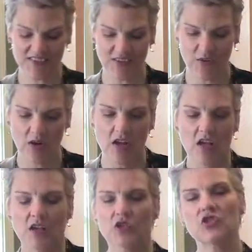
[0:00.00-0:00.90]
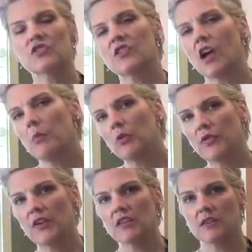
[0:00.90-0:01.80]
So just a couple
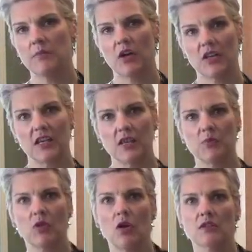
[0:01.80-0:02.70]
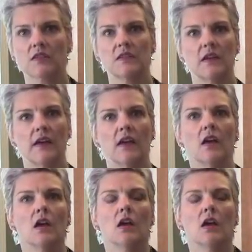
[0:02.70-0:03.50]
things. I'm not going to keep you long today.